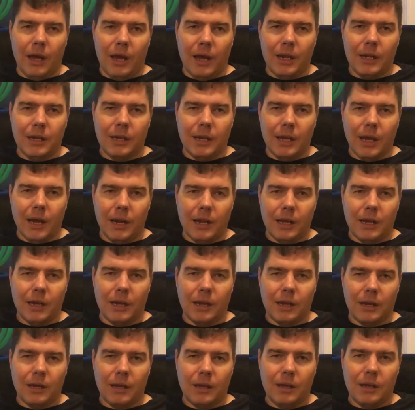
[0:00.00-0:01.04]
and getting
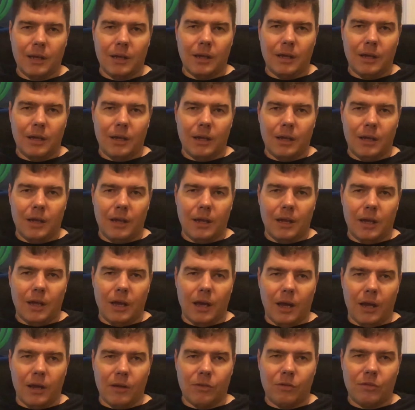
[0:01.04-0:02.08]

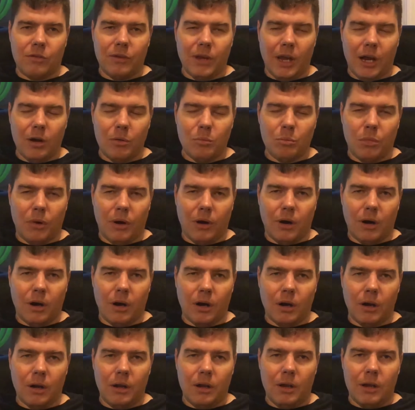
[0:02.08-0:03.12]
a sound
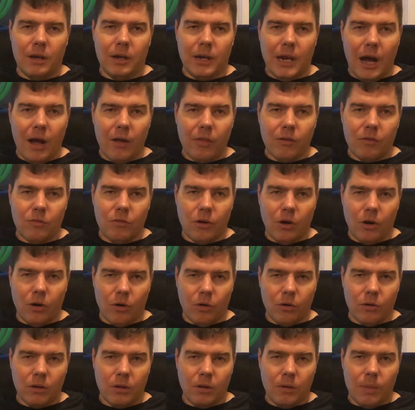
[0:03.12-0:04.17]
bar down the
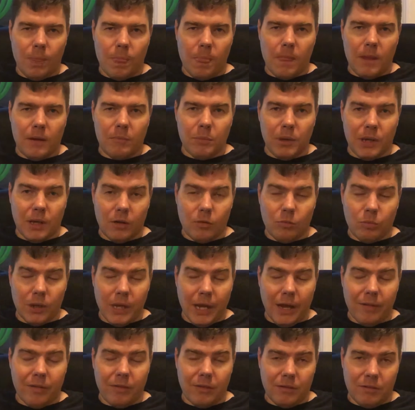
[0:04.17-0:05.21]
road because we
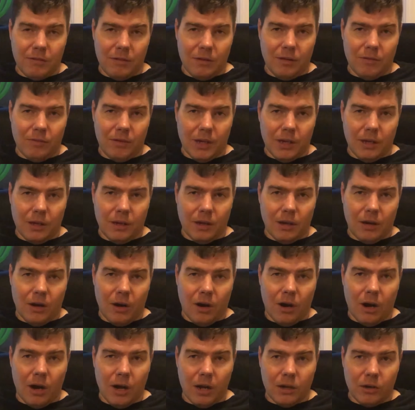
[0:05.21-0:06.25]
got this TV
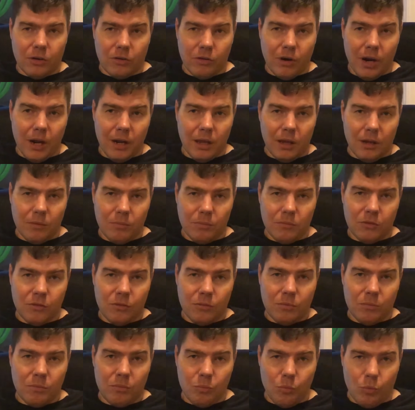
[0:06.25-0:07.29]
on credit
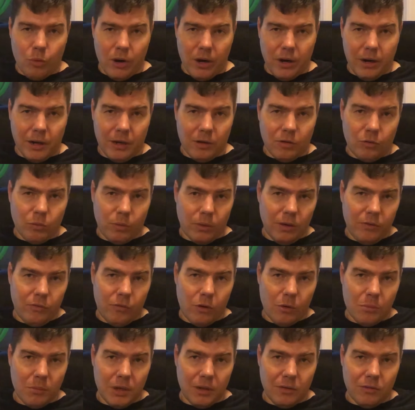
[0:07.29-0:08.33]
where it's
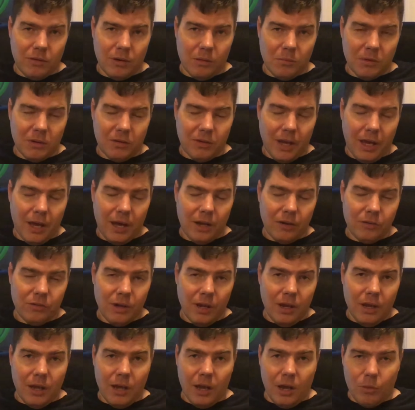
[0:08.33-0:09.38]
24 months same as cash
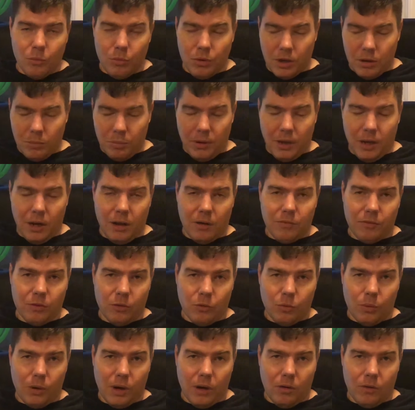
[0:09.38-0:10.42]
and we're going to pay it off in
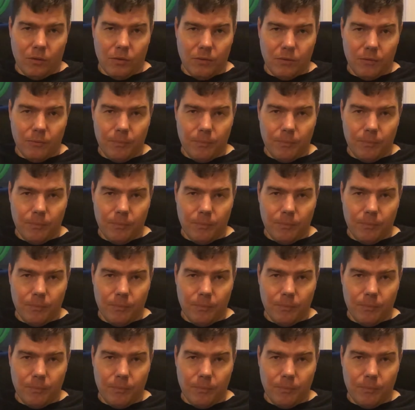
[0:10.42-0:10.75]
12.